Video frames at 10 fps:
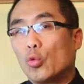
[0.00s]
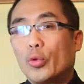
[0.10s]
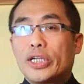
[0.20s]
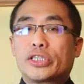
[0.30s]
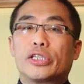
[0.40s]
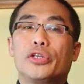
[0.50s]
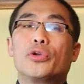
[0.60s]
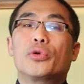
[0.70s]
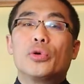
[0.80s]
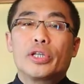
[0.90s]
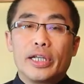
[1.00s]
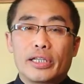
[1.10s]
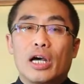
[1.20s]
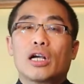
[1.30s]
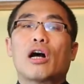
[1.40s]
which
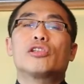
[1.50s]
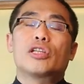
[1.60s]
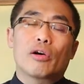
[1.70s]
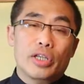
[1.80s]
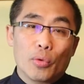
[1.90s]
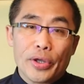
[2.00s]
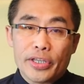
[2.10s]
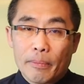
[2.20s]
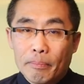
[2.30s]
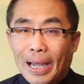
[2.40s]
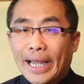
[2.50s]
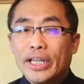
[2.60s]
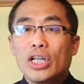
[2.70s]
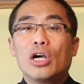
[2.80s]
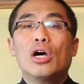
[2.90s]
included consulting with
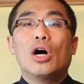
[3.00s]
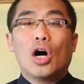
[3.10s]
many